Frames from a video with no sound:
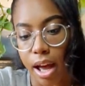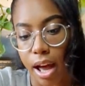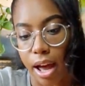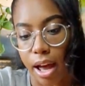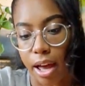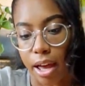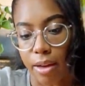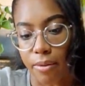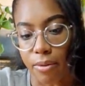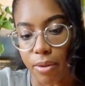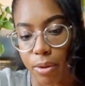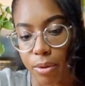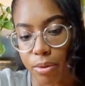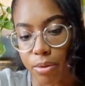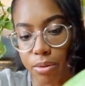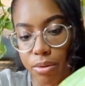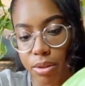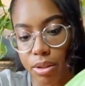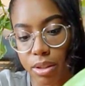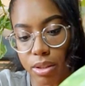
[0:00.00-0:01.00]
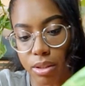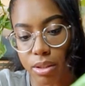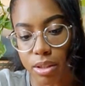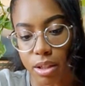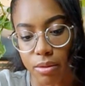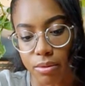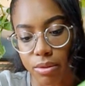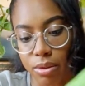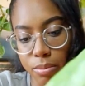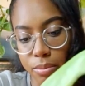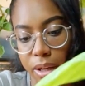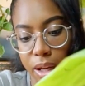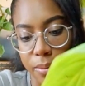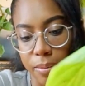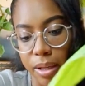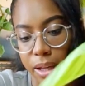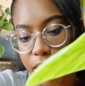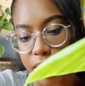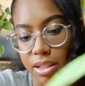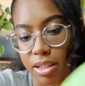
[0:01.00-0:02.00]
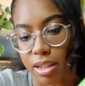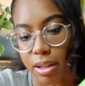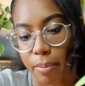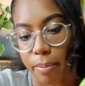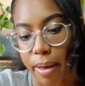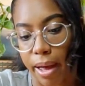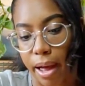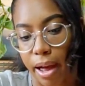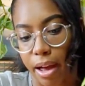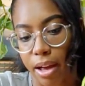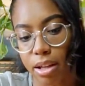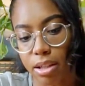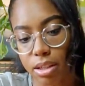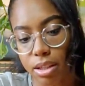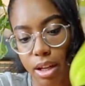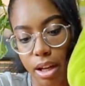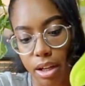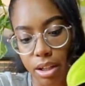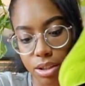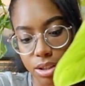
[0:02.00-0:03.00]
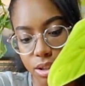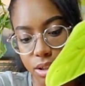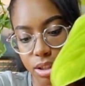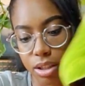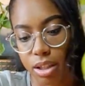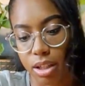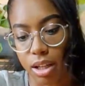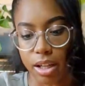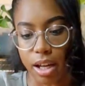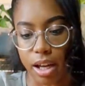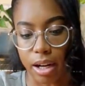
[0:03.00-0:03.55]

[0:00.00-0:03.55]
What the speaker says: I've owned several Mammy Eyes in the past actually,